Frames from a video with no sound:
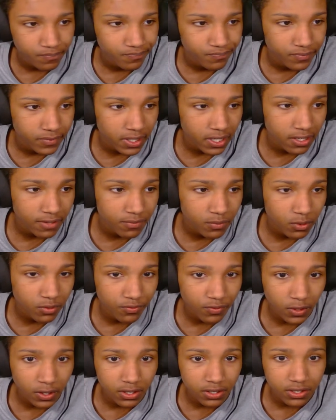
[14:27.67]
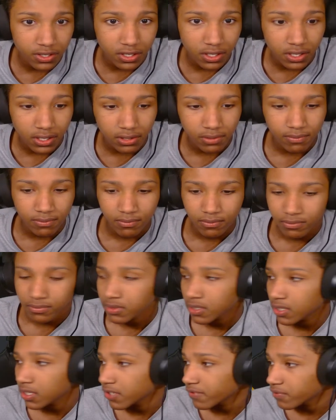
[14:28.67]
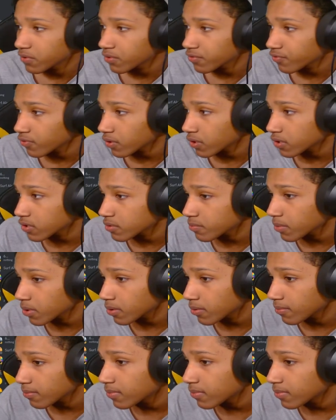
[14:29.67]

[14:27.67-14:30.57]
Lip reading: have no friends yet. I have no friends, bro.